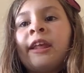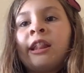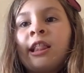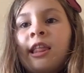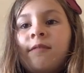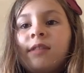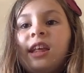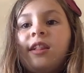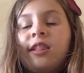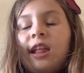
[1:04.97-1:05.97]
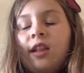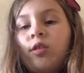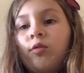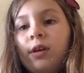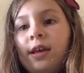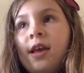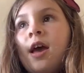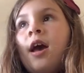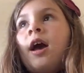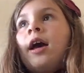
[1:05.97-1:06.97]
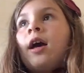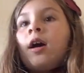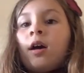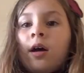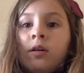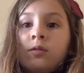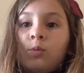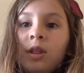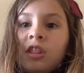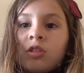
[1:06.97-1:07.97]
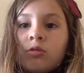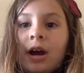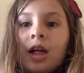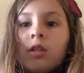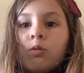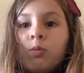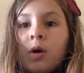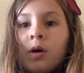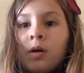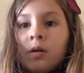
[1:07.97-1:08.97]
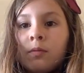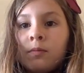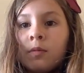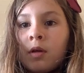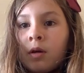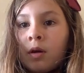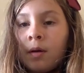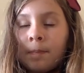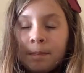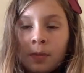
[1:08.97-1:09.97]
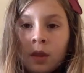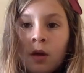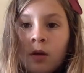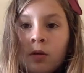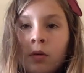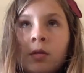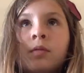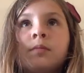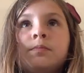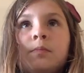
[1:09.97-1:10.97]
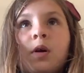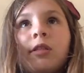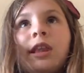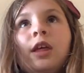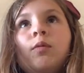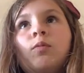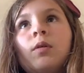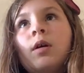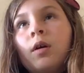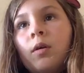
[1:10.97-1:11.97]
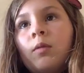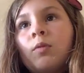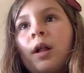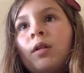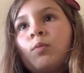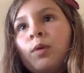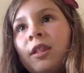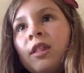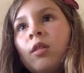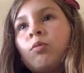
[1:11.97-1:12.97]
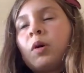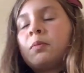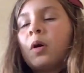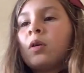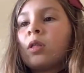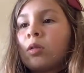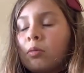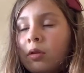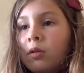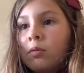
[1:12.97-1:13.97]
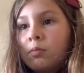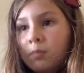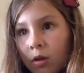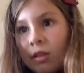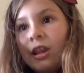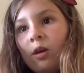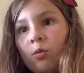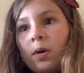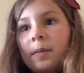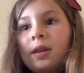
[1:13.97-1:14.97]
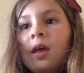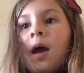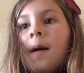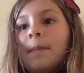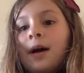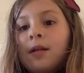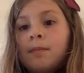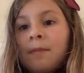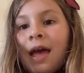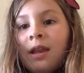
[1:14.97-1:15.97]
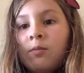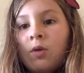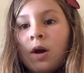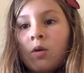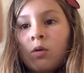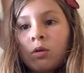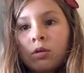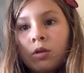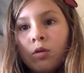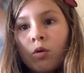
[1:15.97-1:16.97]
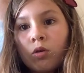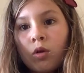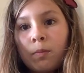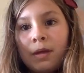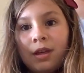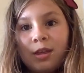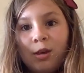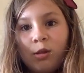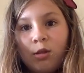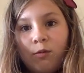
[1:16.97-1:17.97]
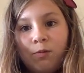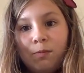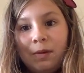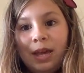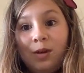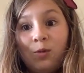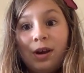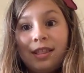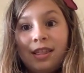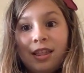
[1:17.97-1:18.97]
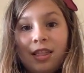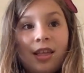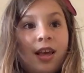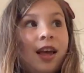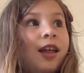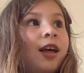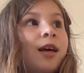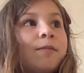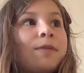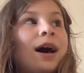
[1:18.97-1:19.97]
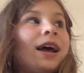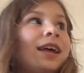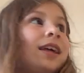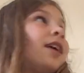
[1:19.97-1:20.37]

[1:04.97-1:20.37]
in the 17th century. Witch trials were um, mostly, well, witches were most, mostly women, but men were, could also be accused of being witches. By,